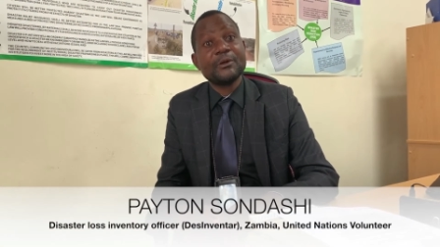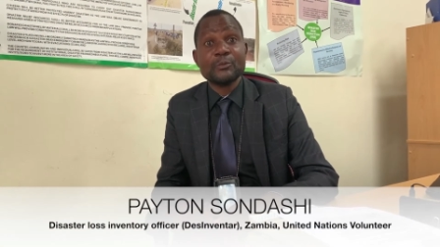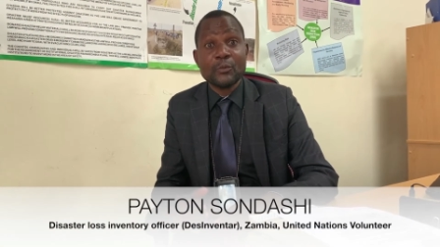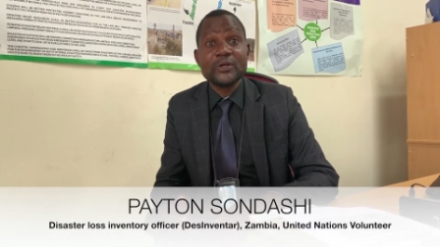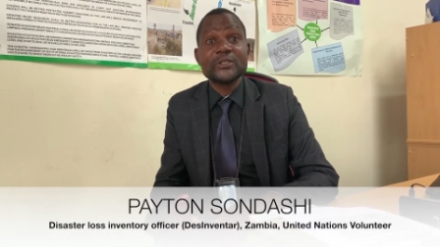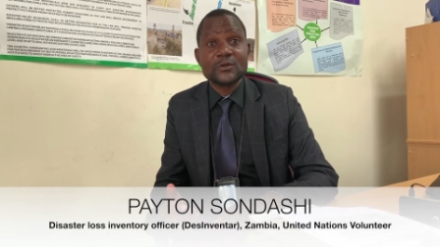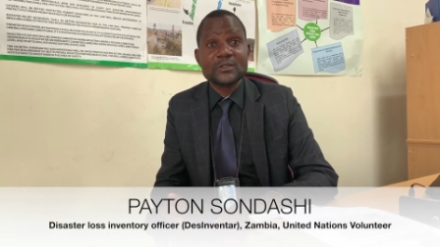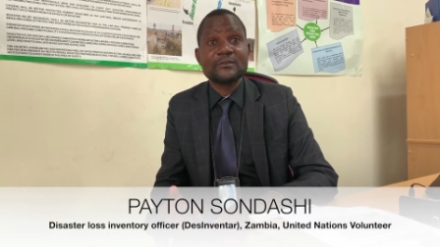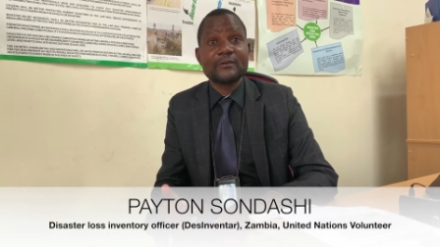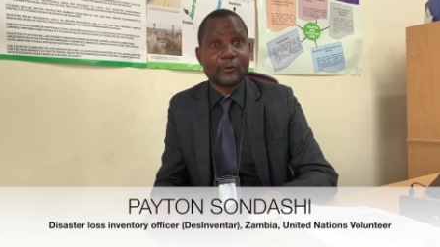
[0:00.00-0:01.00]
more
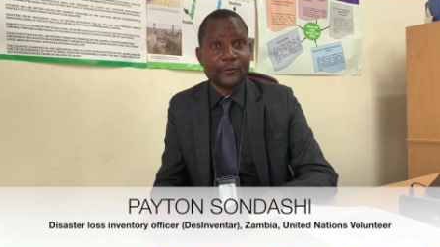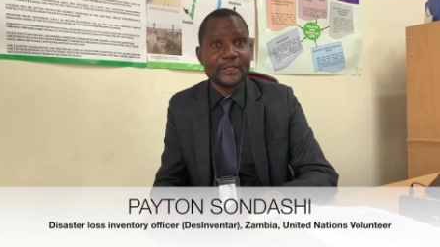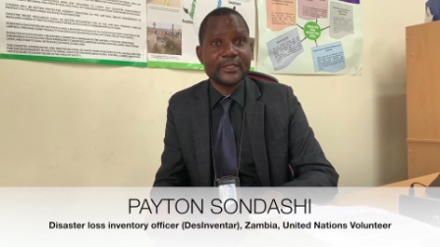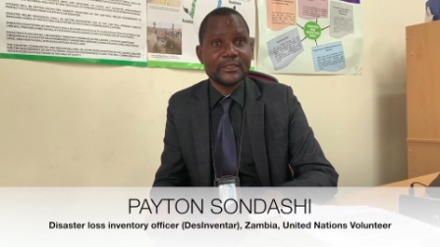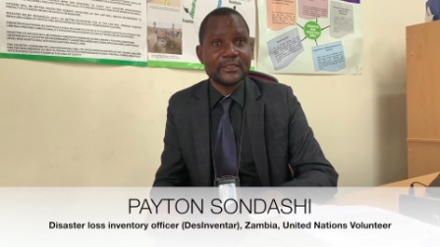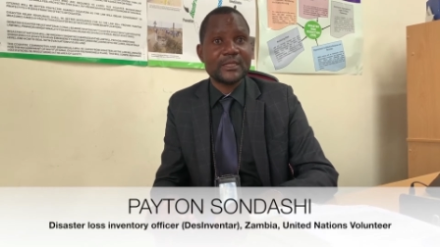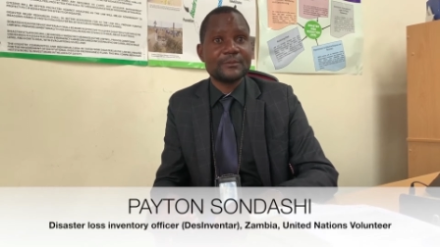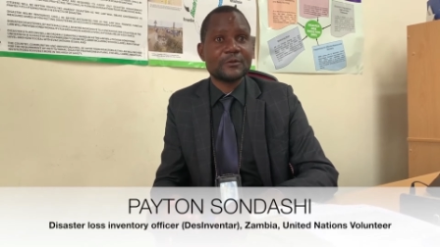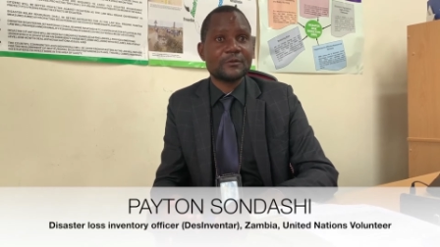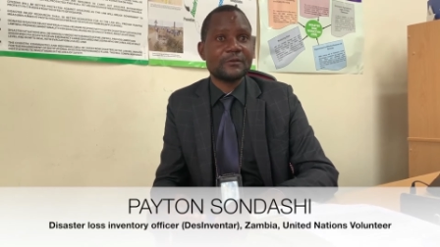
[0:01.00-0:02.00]
resources are committed in
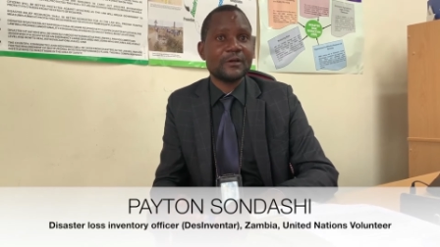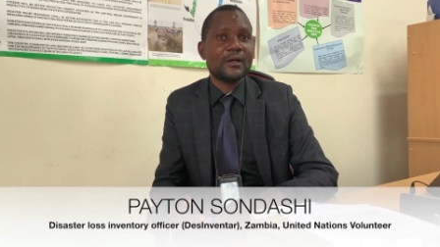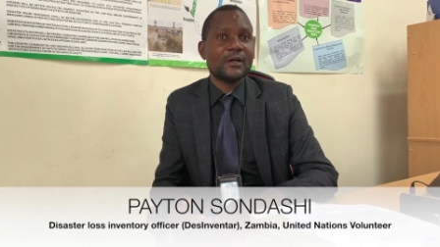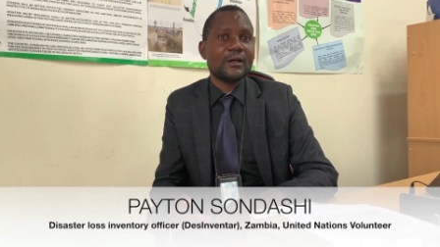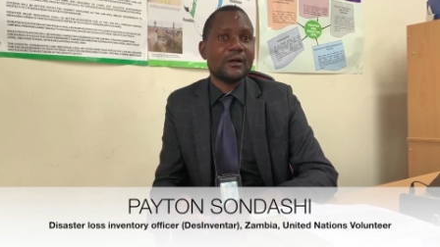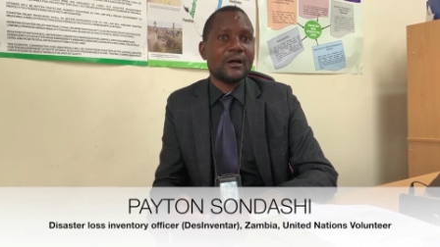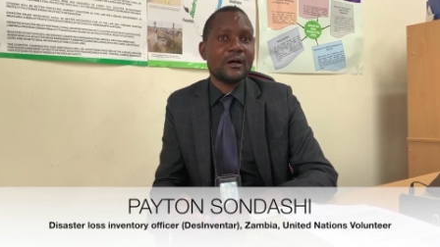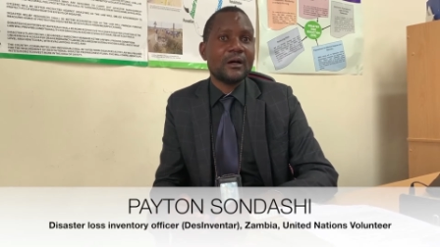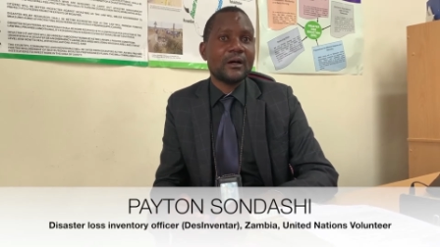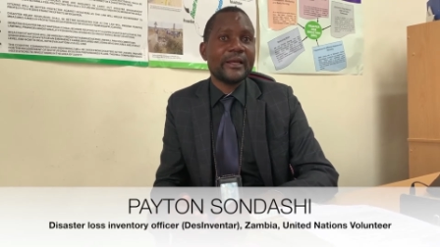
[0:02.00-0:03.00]
terms
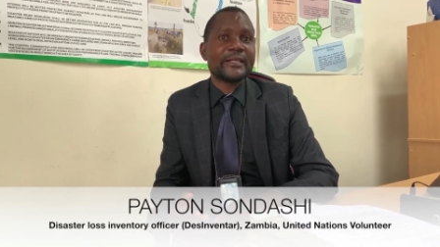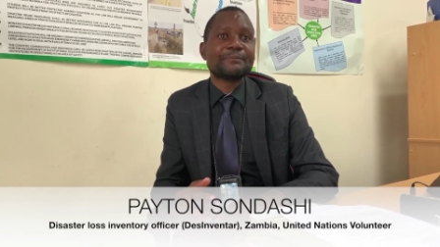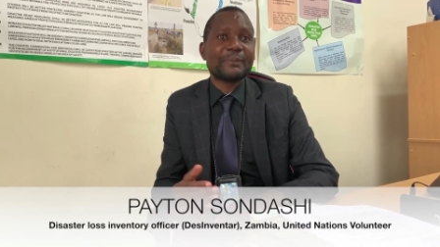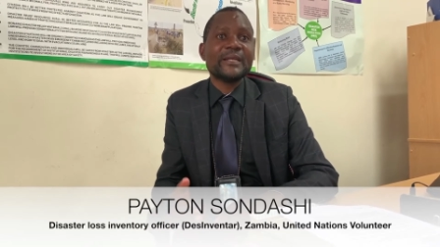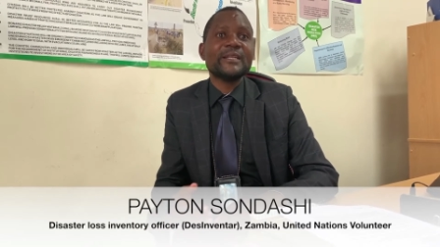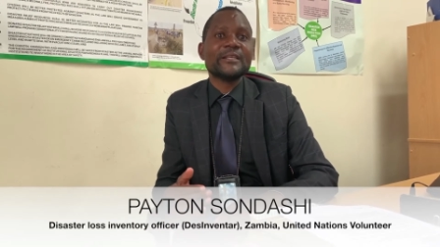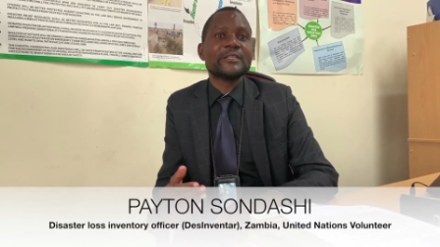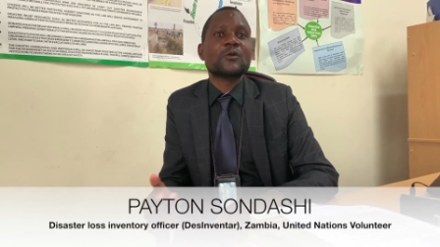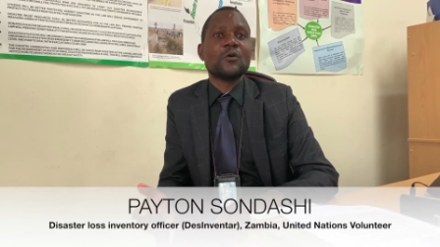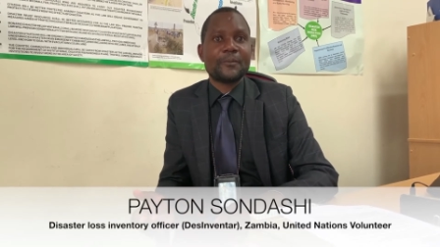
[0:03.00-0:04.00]
of expanding the
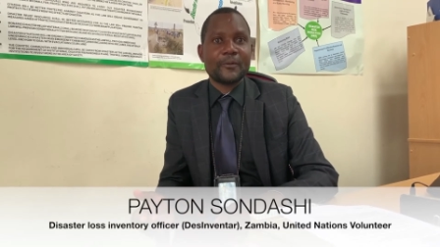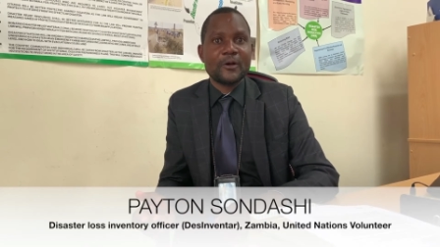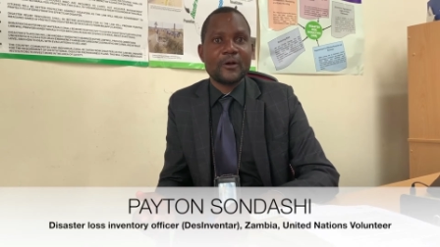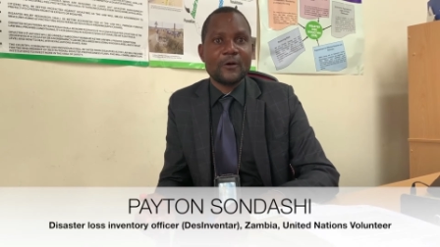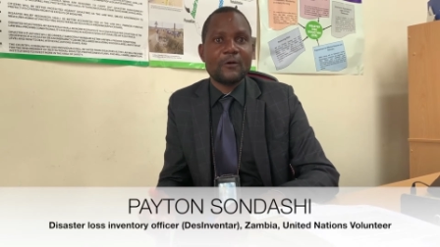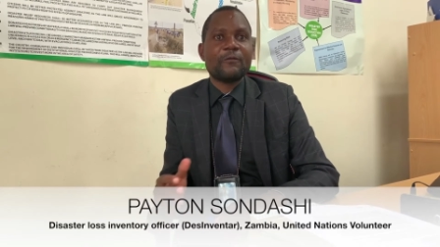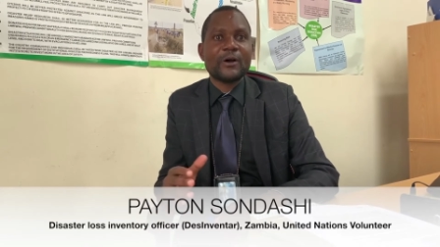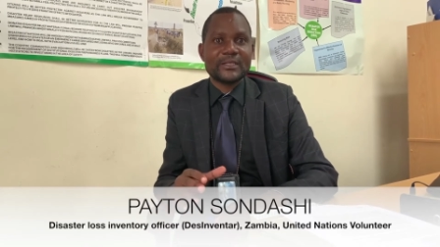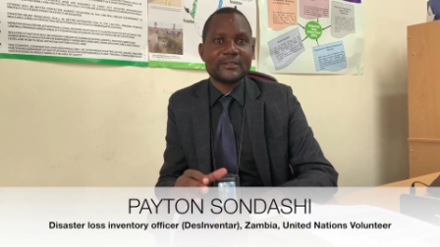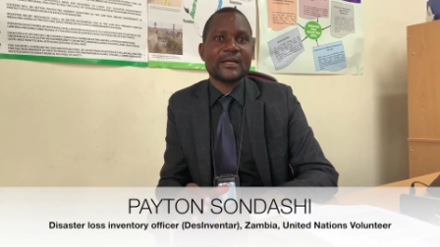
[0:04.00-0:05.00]
scope of
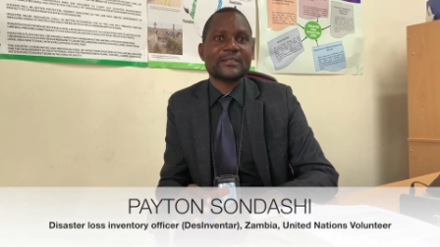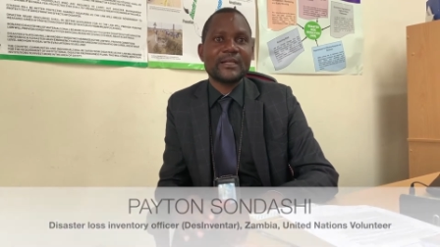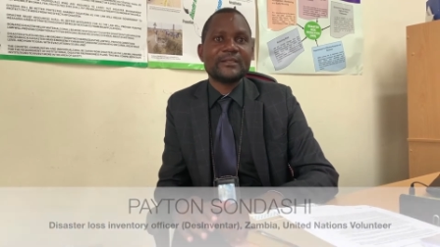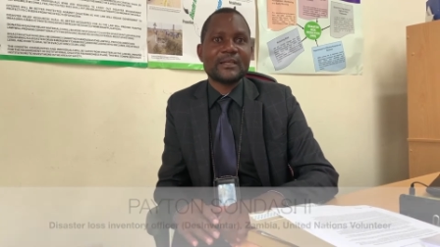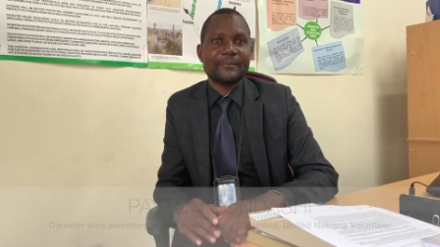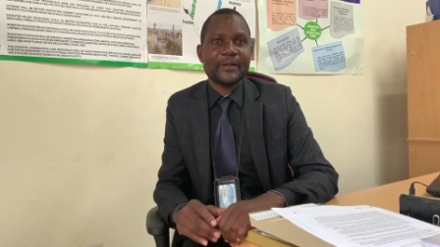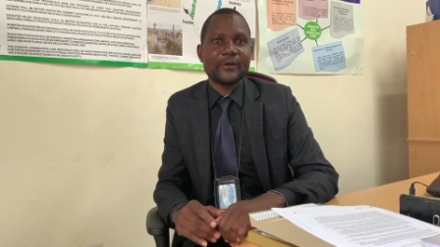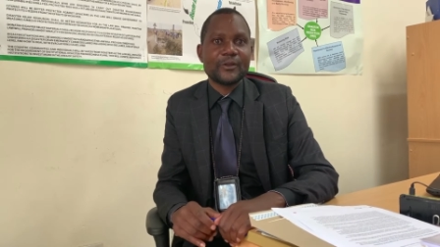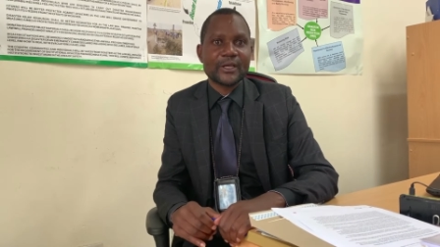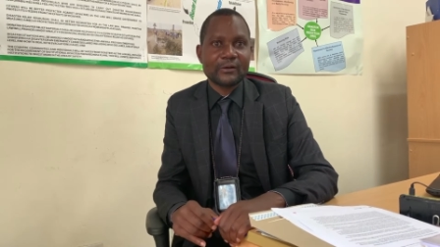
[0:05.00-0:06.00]
what exactly is
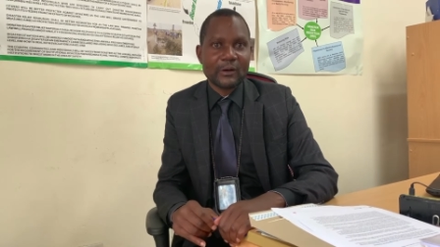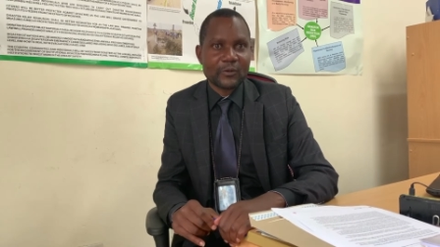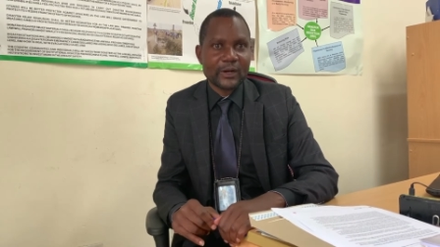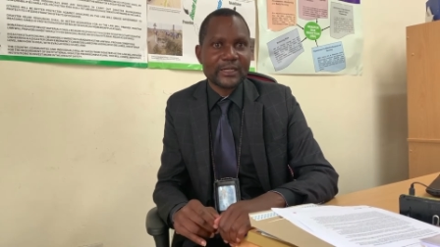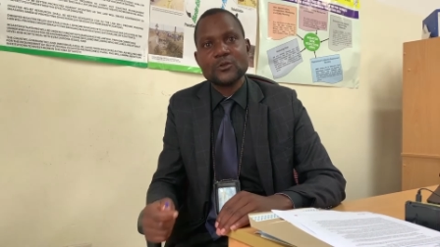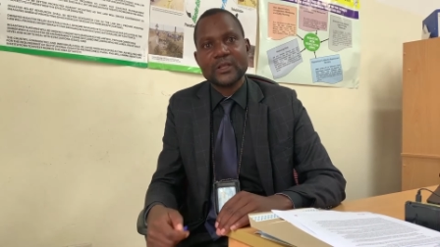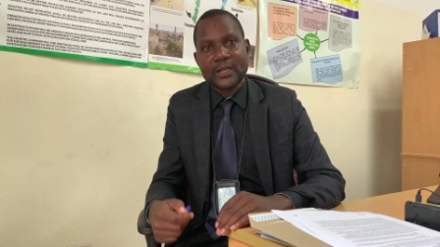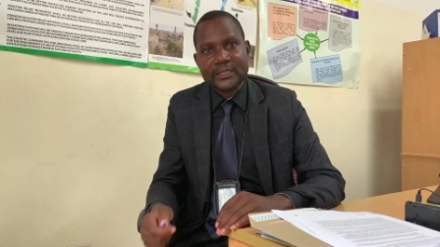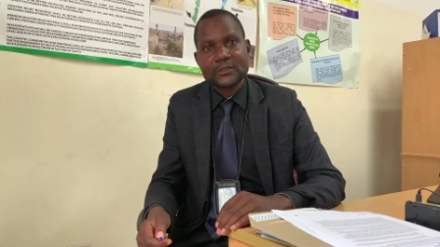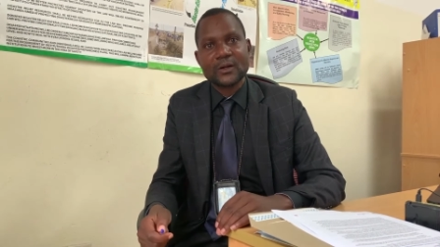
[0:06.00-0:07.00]
happening on the ground based on the
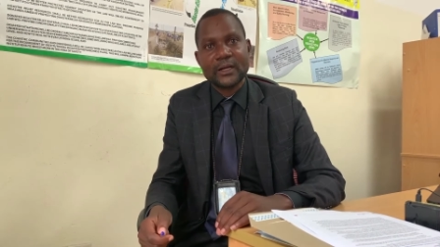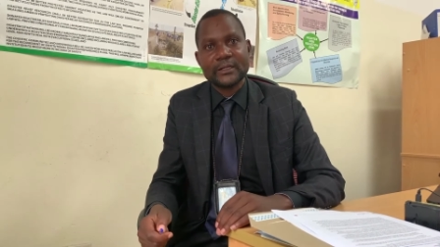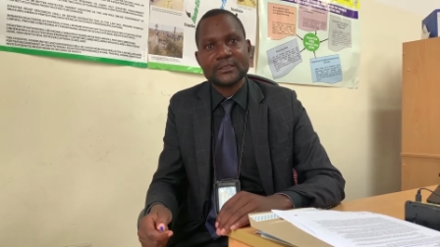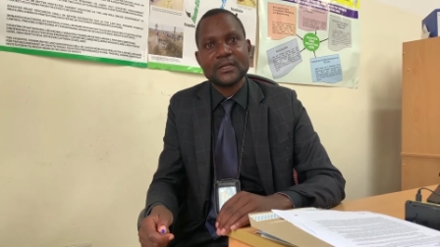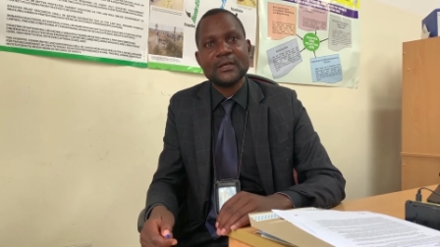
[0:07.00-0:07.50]
lesson learned,